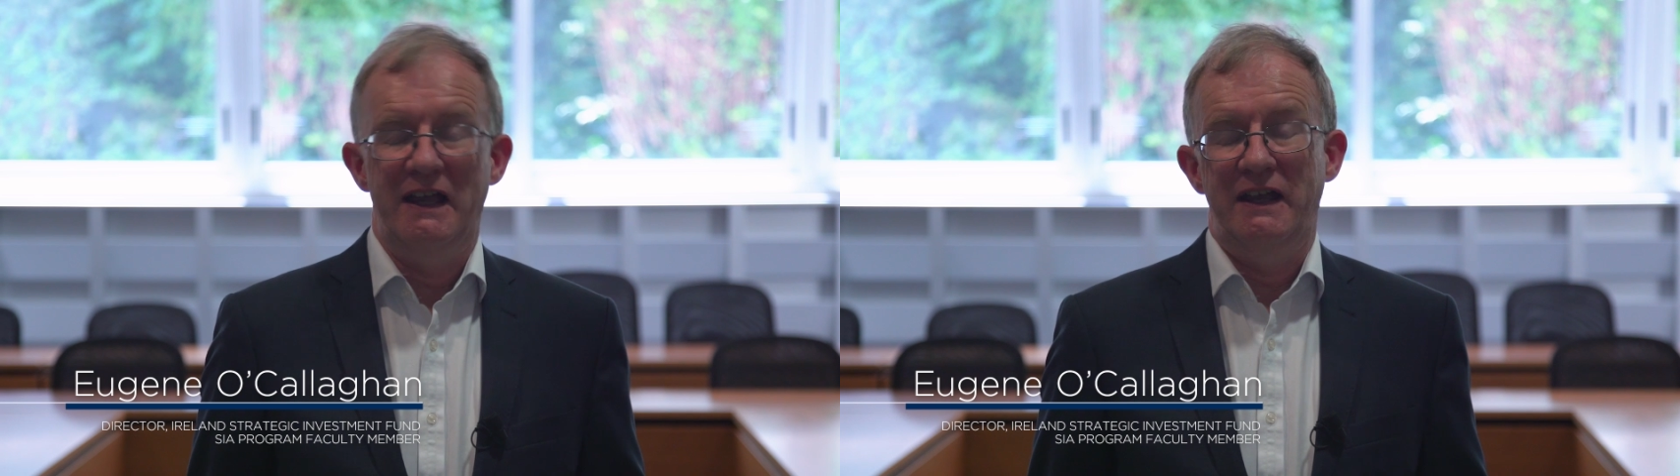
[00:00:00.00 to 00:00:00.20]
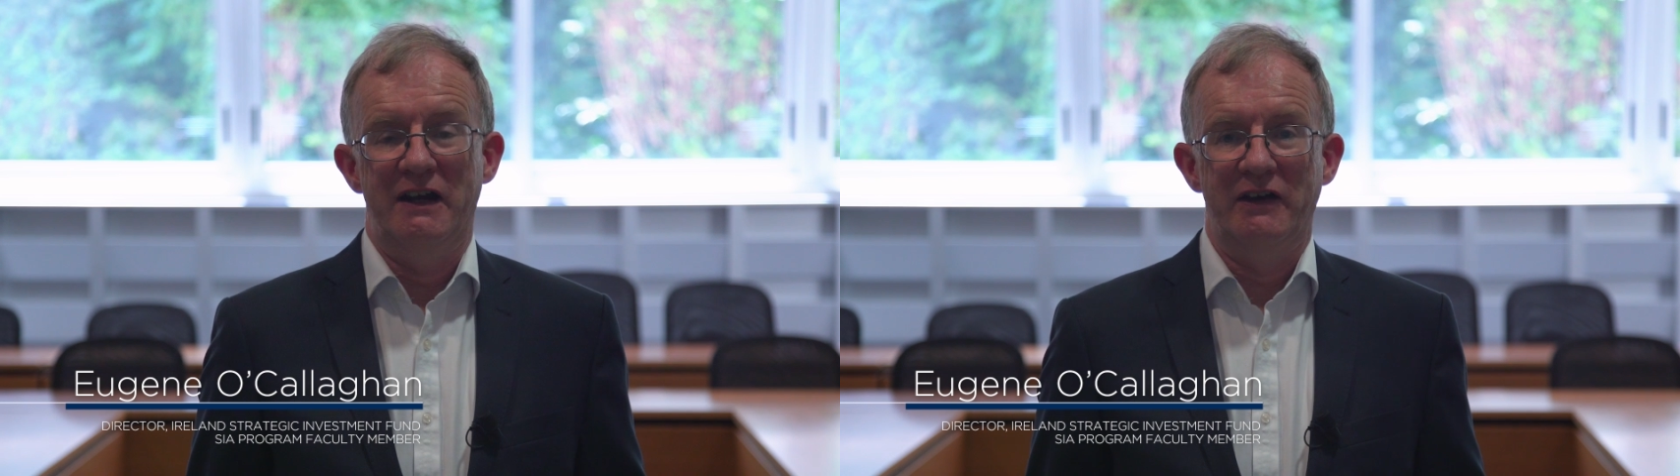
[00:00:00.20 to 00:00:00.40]

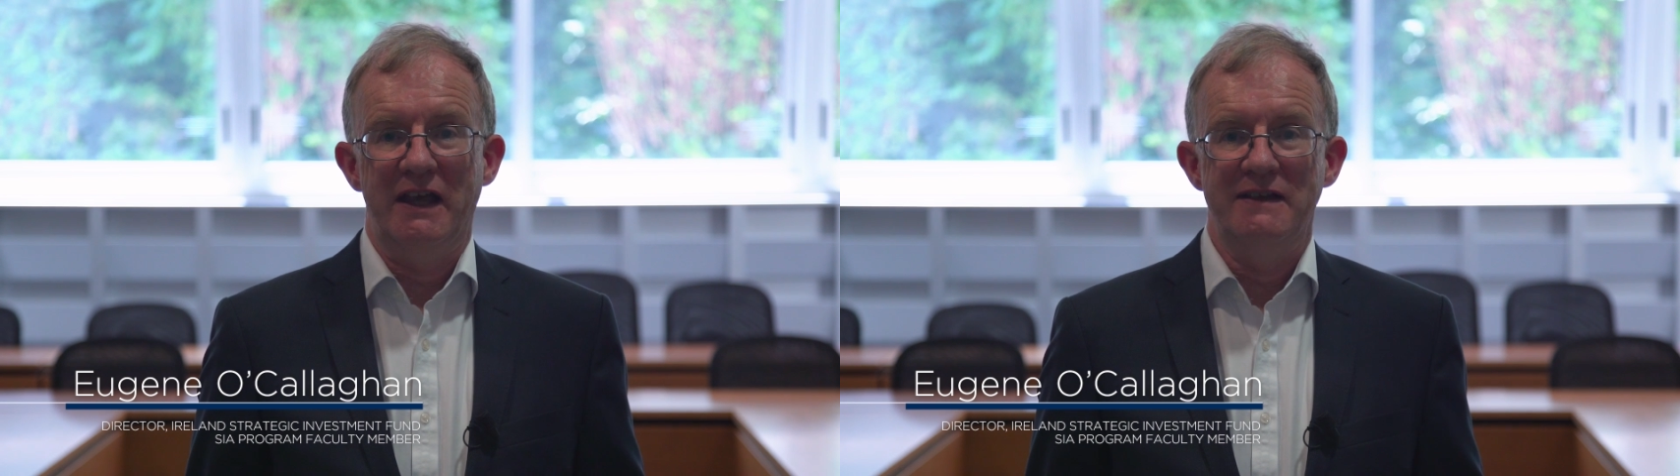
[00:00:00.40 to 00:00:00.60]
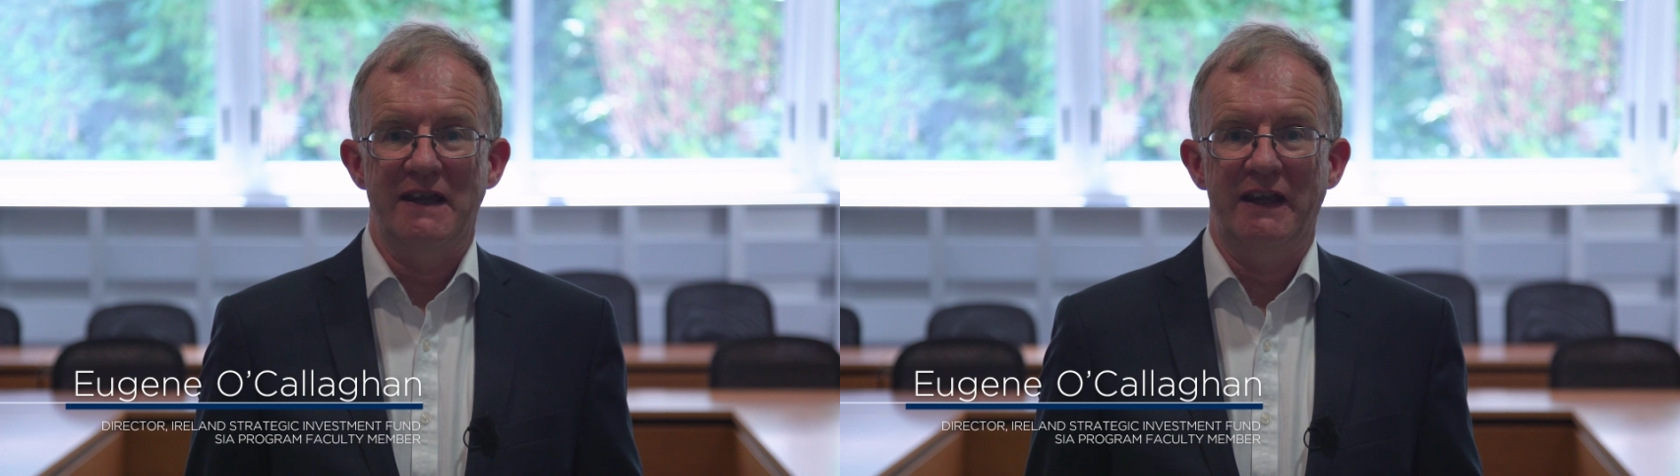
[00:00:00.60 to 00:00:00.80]
in our
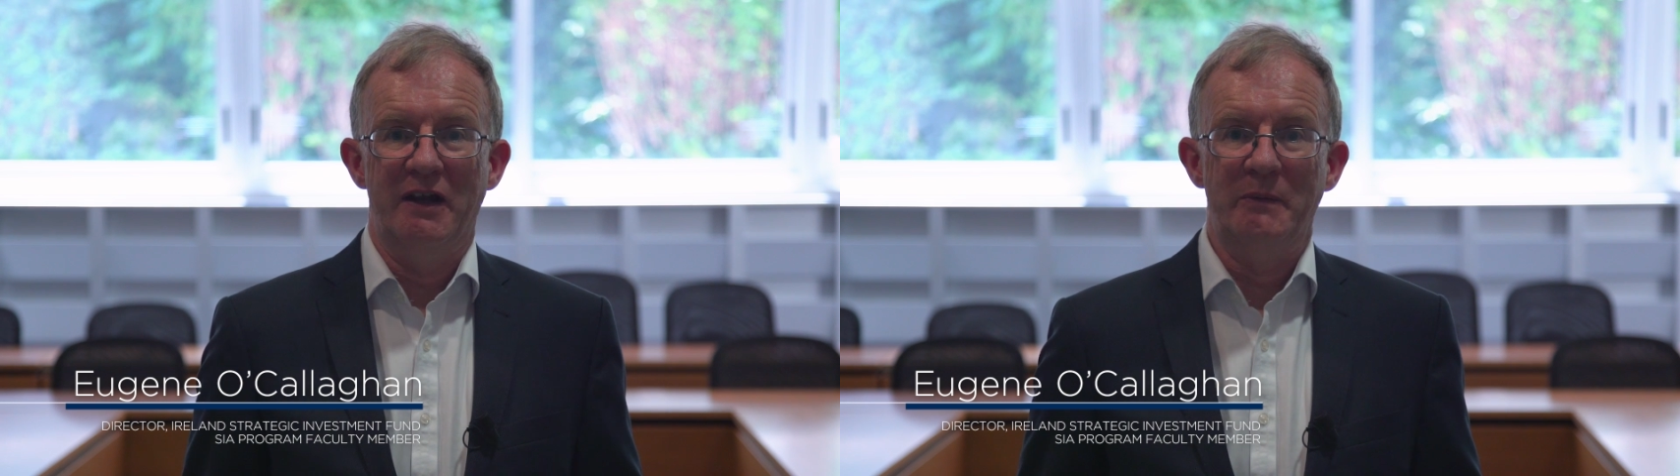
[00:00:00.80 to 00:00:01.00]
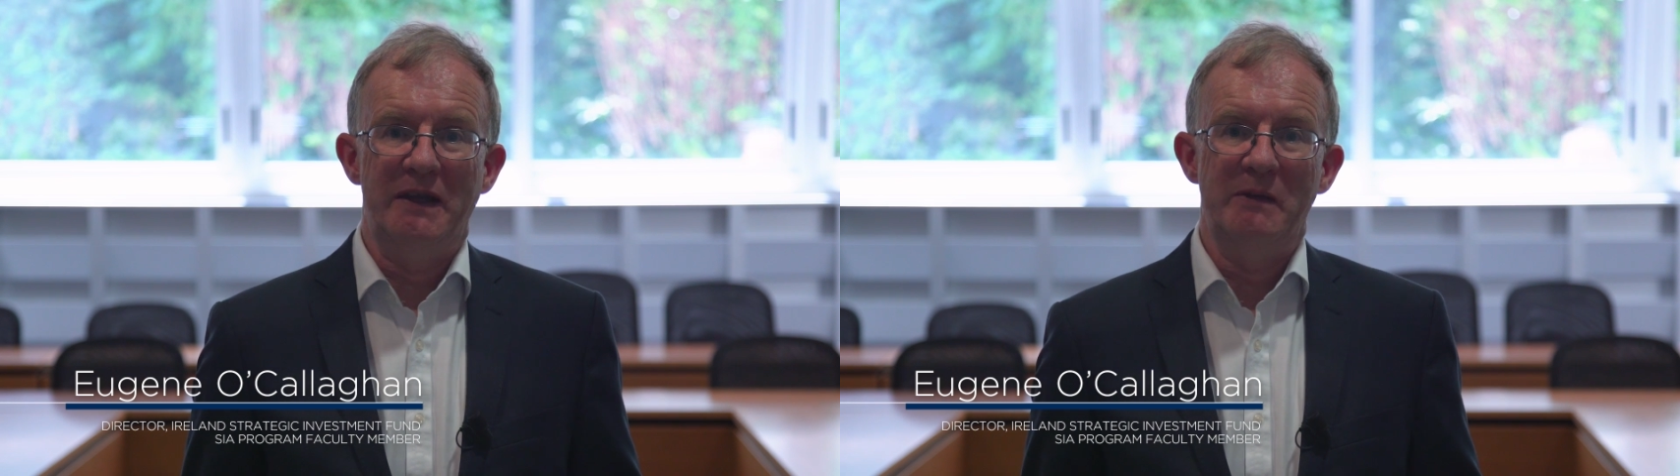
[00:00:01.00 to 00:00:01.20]
case,
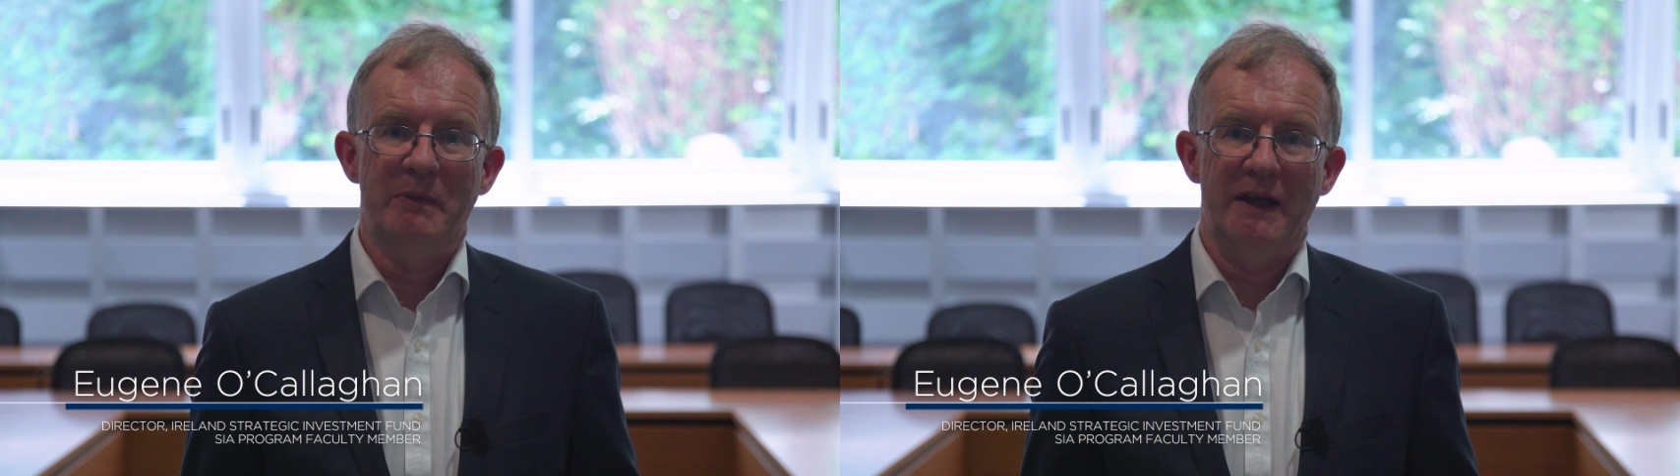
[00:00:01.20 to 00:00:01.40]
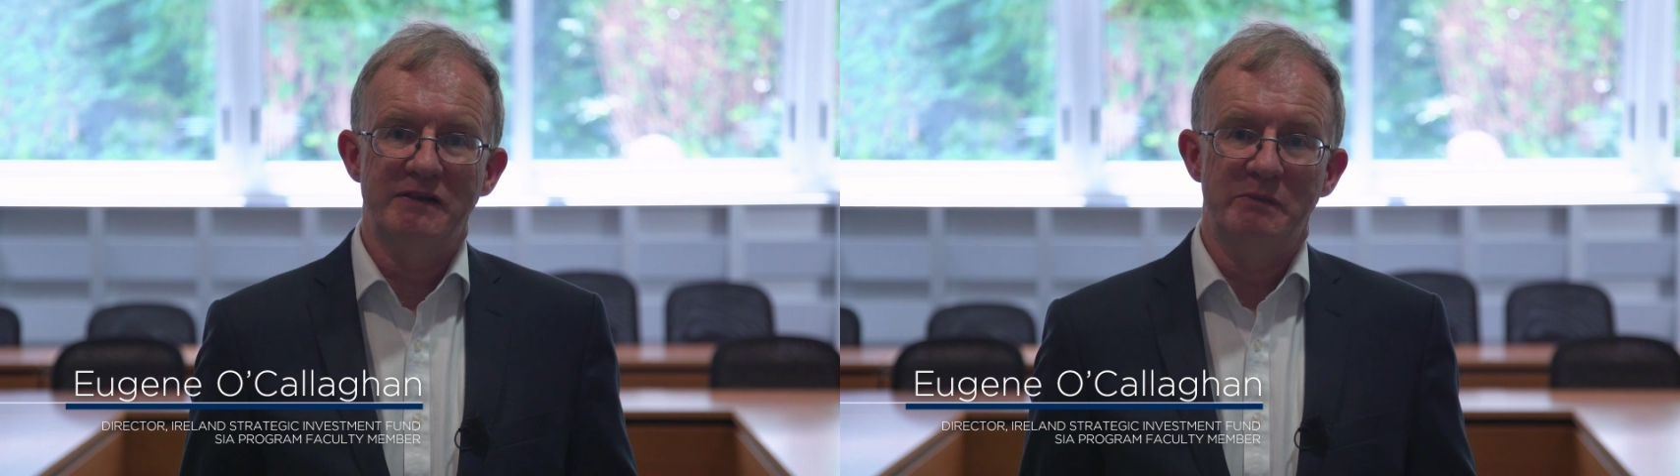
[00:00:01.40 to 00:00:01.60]
economic
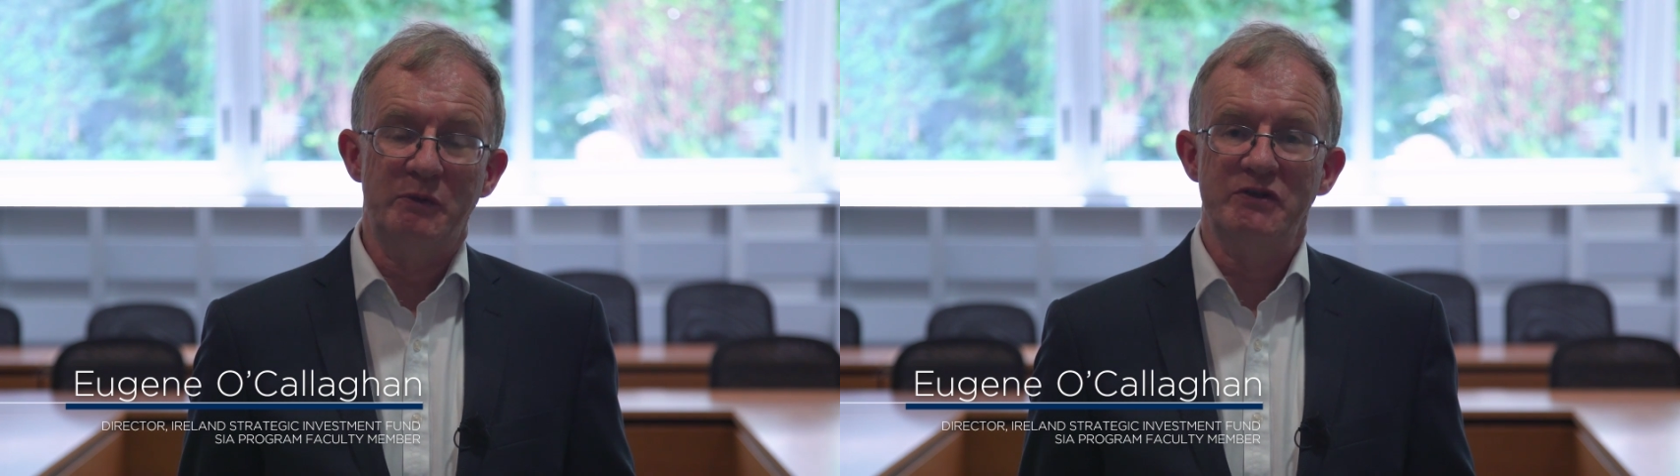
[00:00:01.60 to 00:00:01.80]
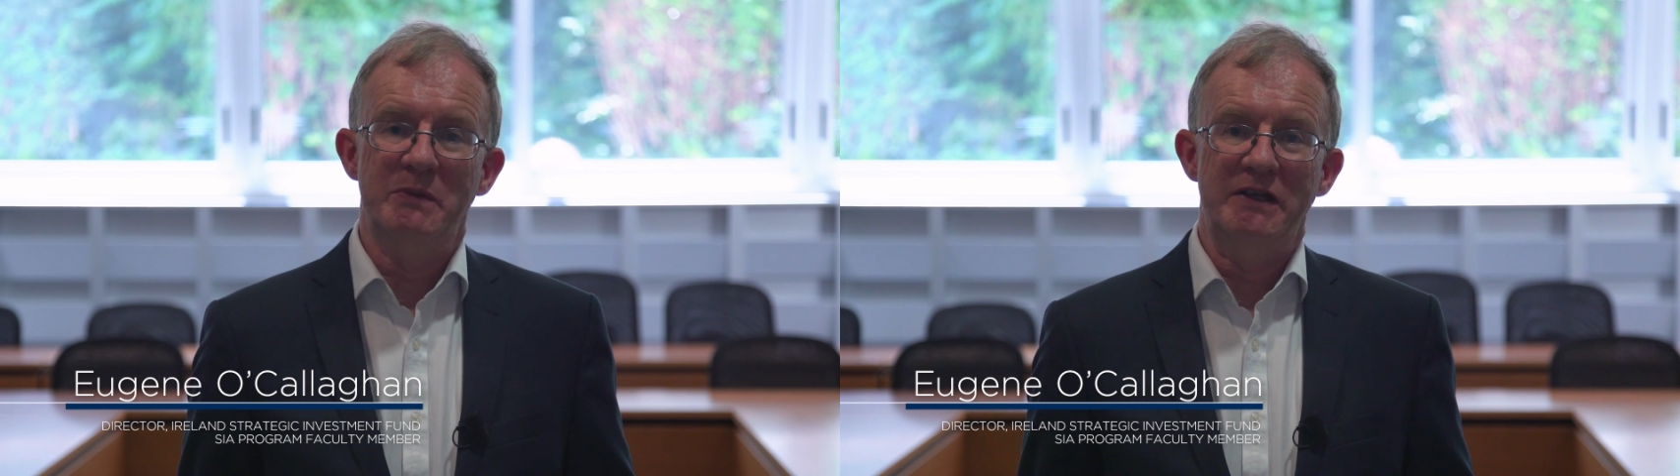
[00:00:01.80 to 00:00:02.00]
impact
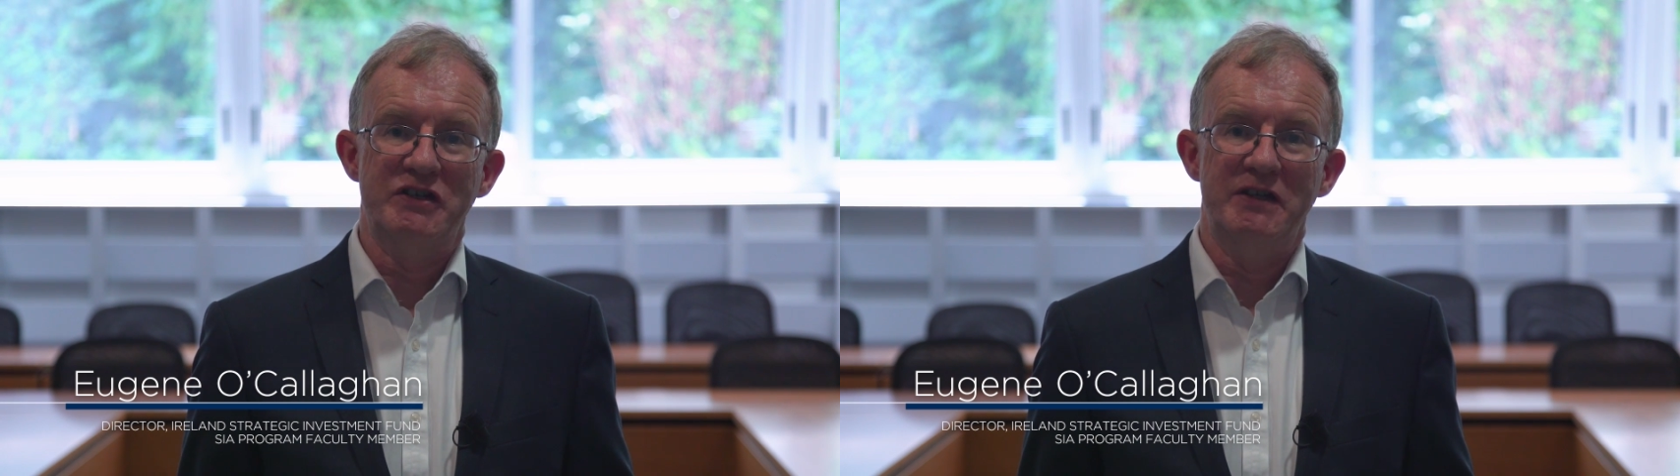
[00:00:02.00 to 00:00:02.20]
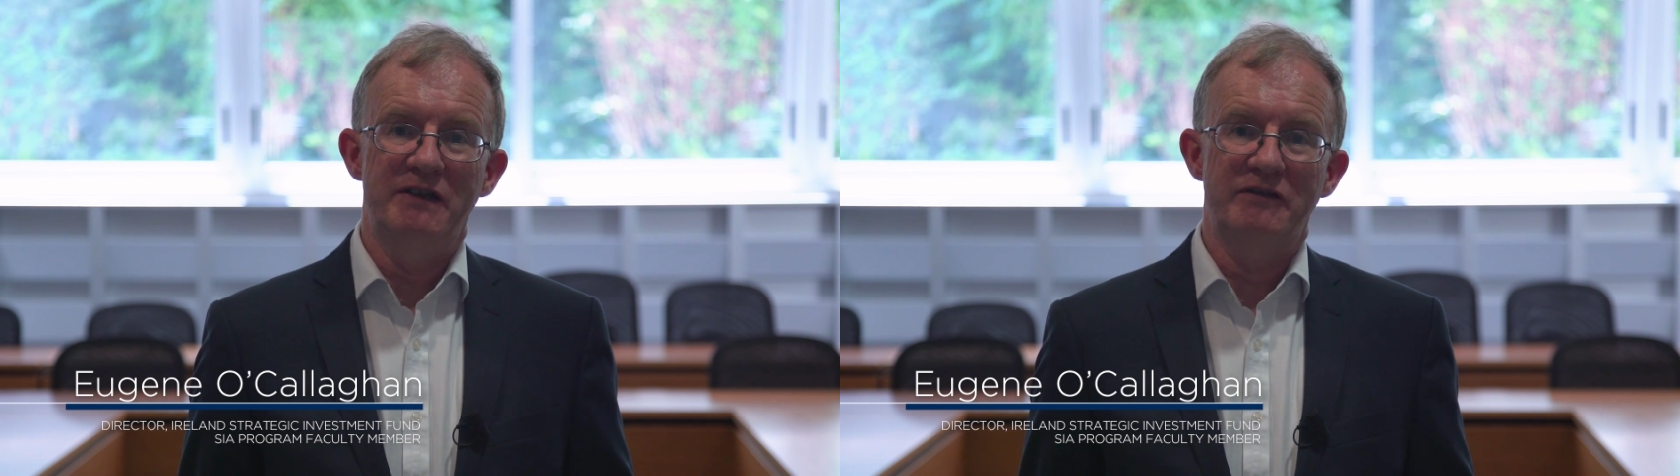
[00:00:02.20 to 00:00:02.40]
must be
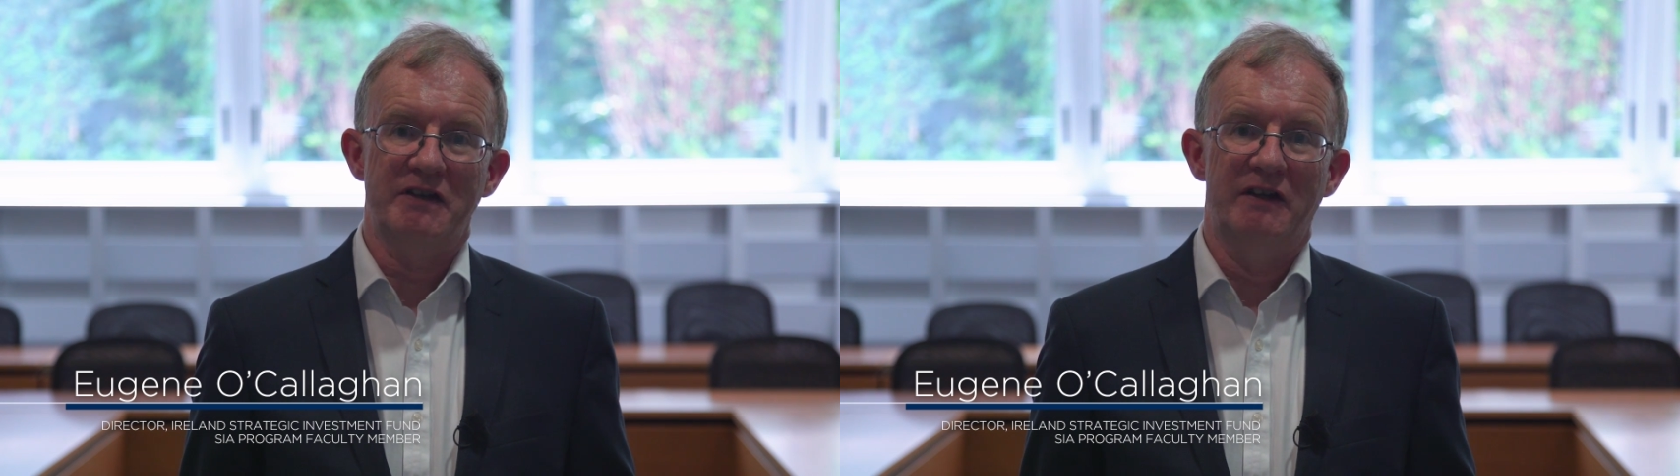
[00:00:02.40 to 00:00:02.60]
achieved